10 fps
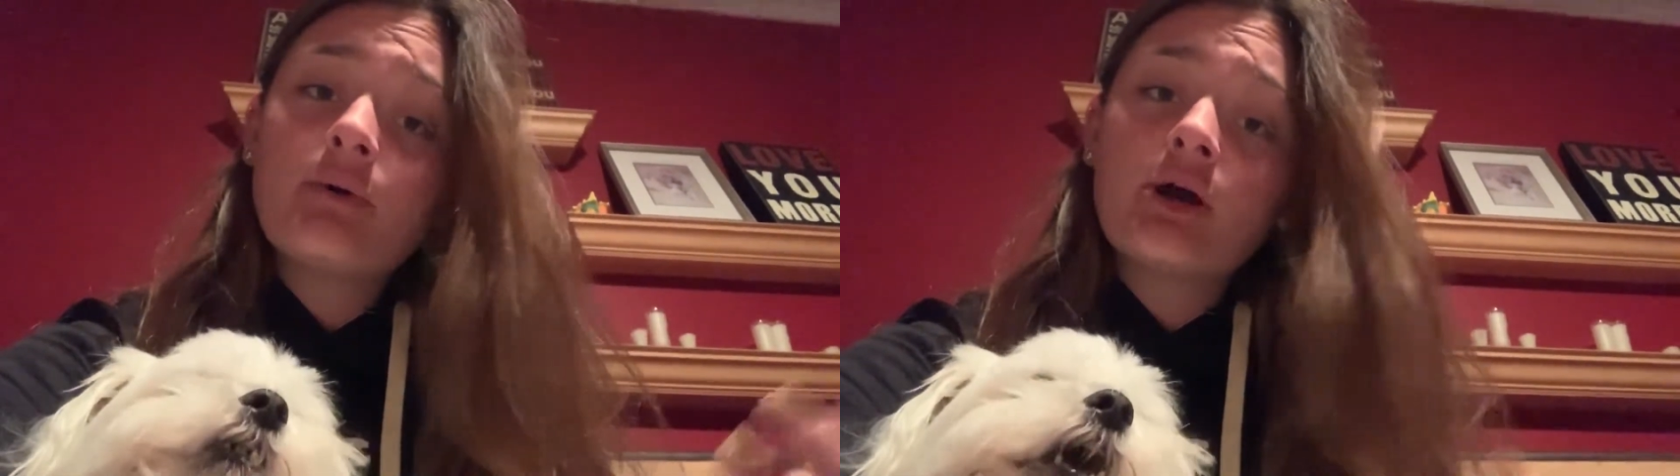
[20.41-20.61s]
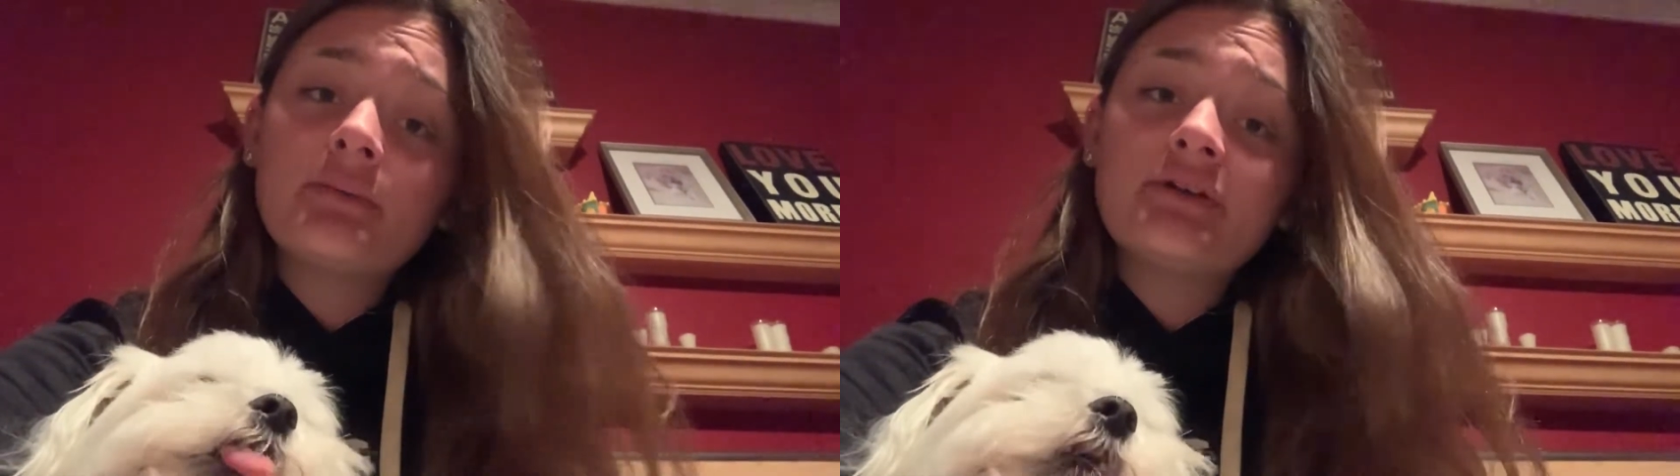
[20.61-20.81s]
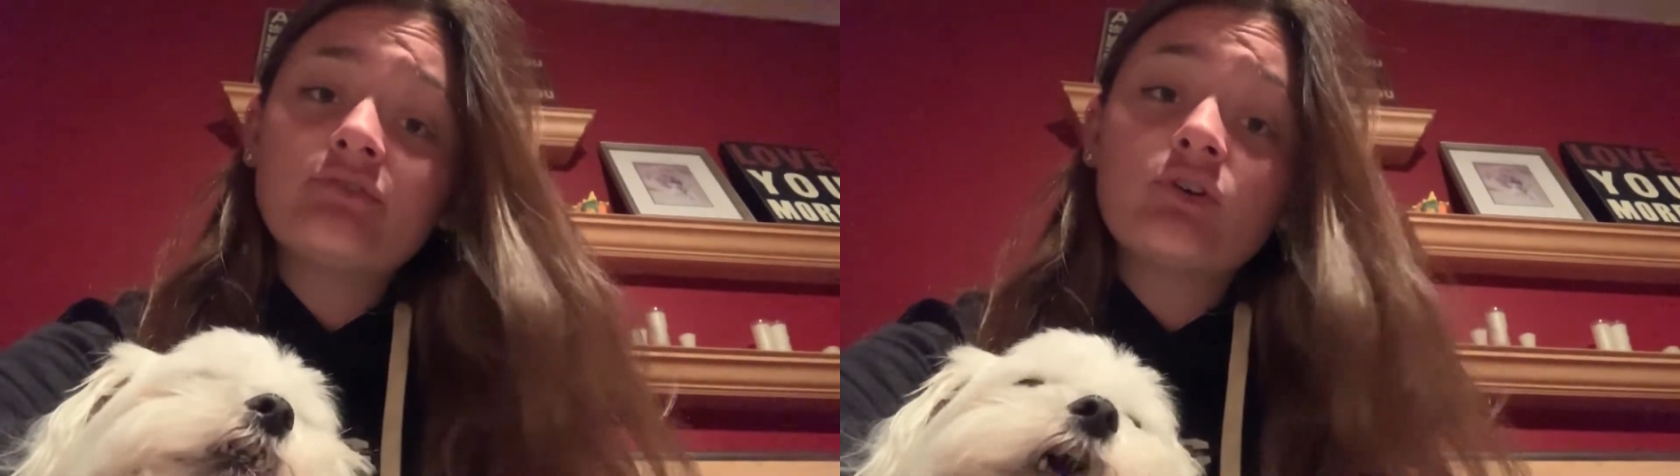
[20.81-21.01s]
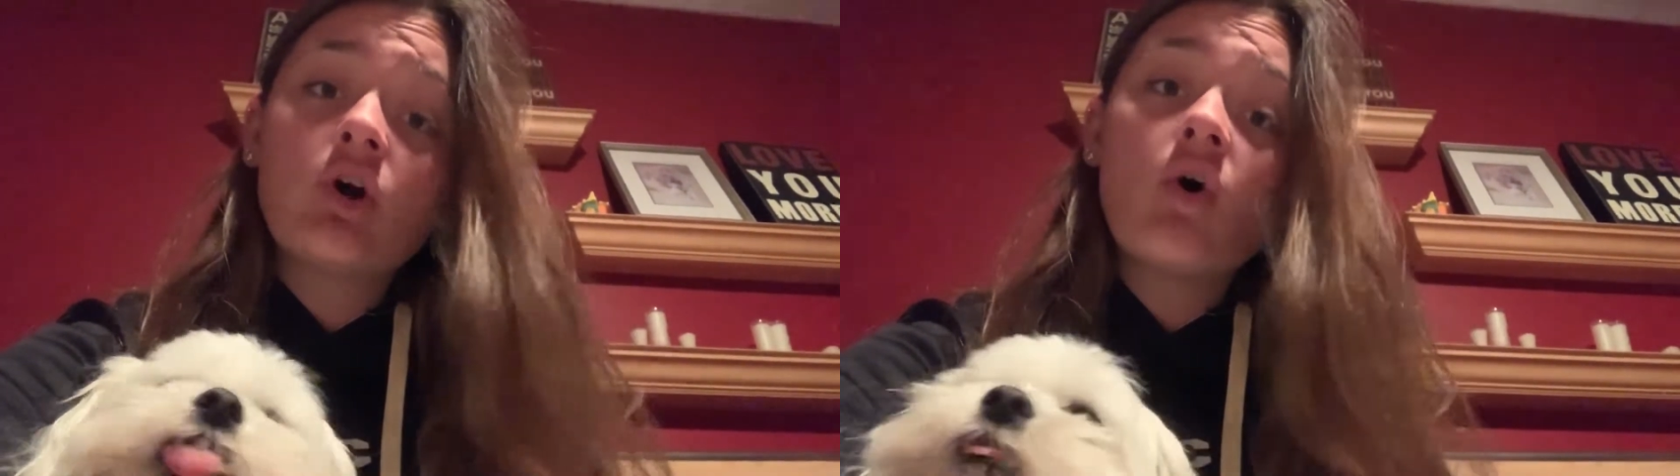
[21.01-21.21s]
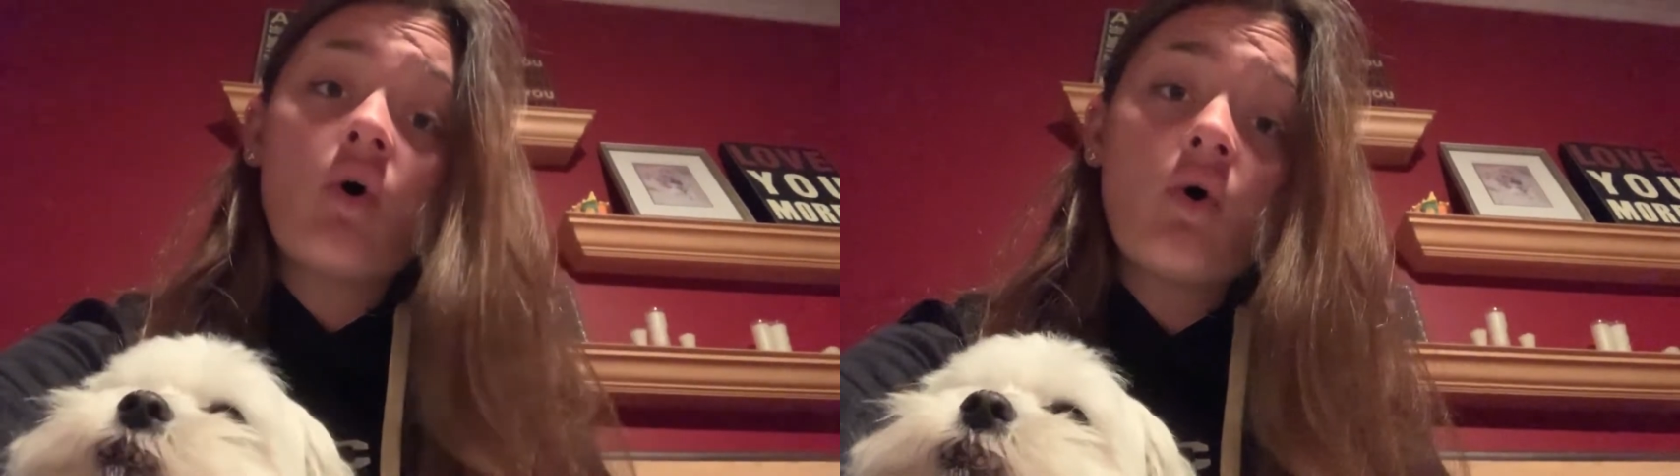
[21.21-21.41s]
apartment for
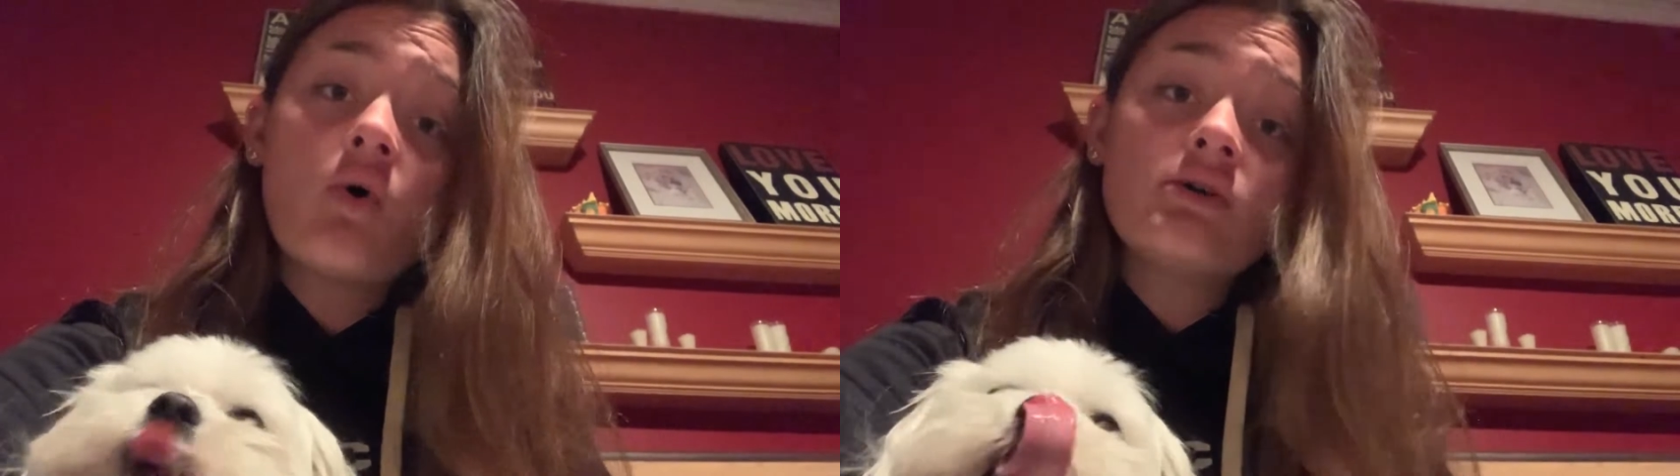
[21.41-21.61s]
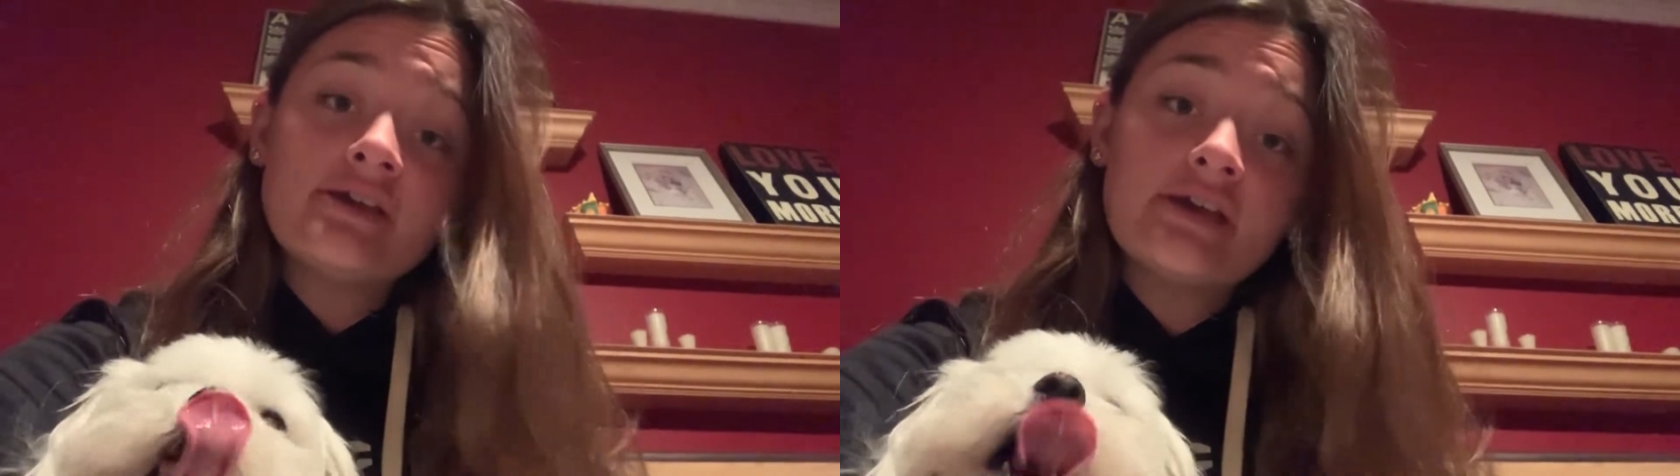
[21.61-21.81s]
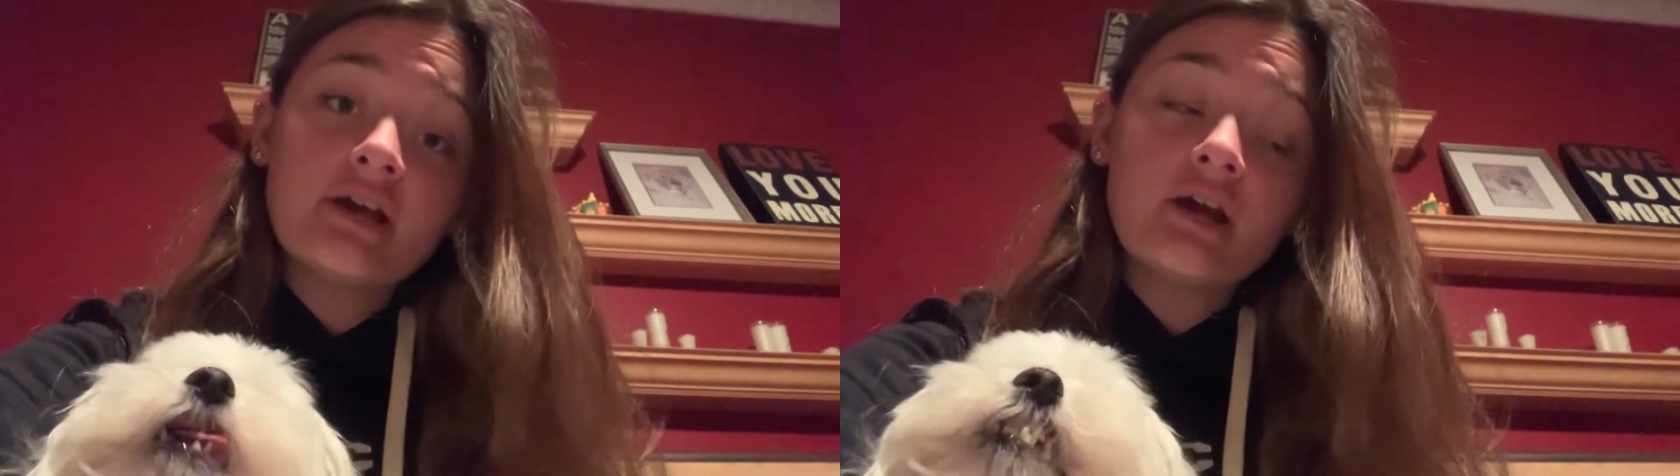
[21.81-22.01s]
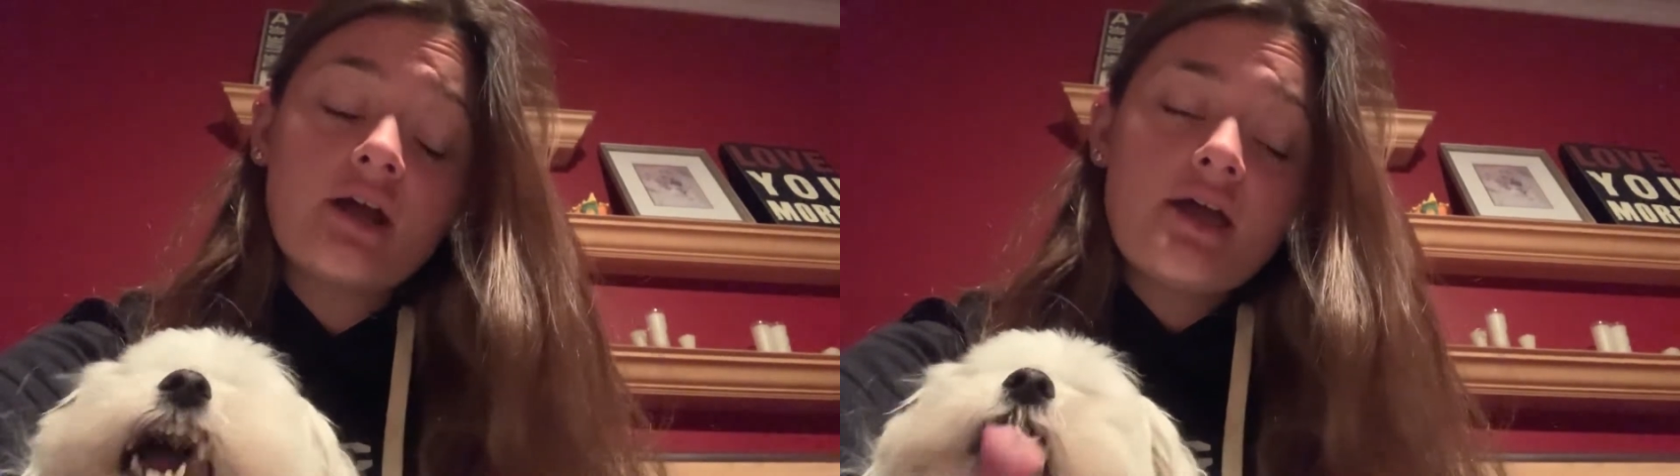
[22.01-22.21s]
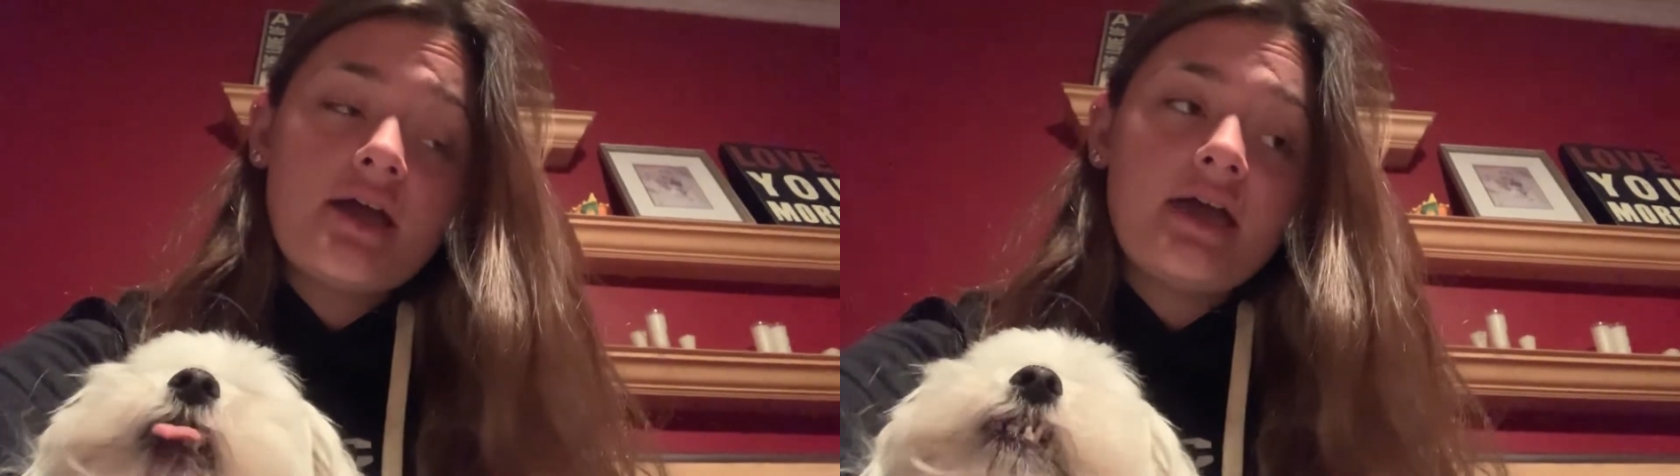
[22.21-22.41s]
a whole year,